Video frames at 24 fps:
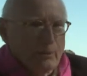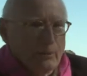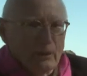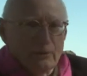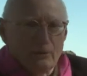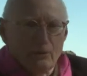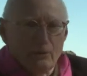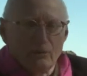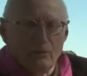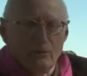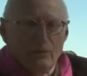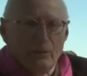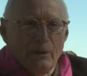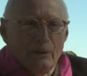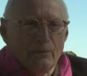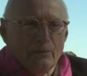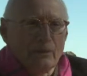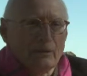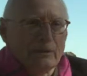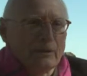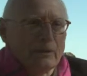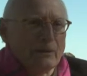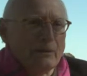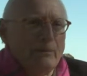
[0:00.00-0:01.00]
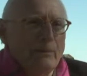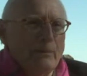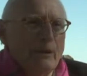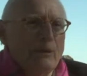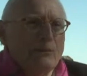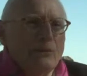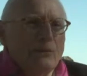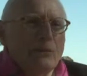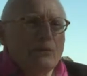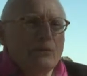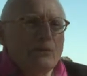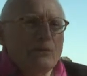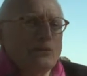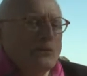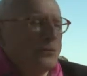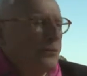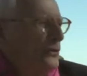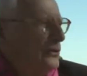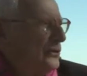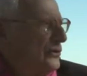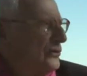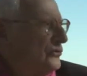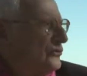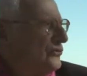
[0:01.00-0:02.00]
I don't remember anything about whether you were
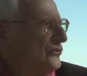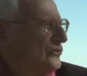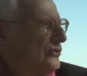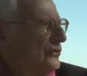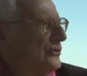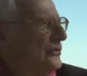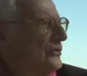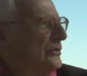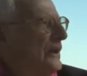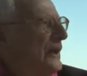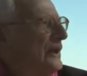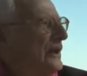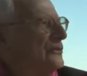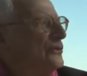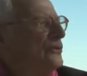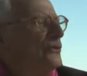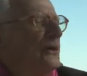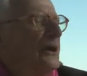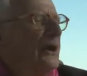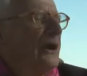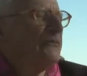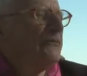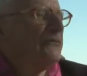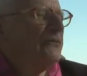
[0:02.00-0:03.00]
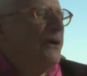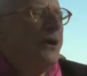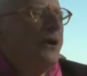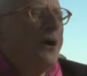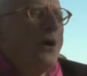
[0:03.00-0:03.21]
a good student, but I do have